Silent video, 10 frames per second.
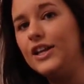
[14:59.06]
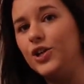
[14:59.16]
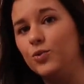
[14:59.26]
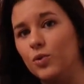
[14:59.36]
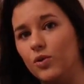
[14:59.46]
and
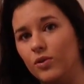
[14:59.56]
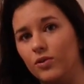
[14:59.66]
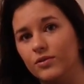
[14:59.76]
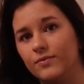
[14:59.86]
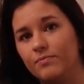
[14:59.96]
you
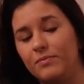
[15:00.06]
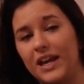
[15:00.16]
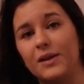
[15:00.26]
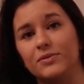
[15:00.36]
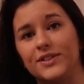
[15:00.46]
will
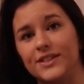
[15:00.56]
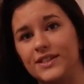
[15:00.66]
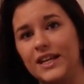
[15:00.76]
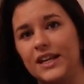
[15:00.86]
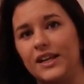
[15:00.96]
be able to
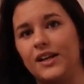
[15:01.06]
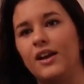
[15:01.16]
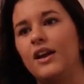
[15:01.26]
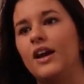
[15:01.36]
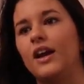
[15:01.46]
see
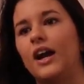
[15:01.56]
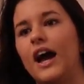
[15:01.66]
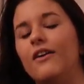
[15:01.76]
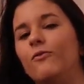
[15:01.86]
kind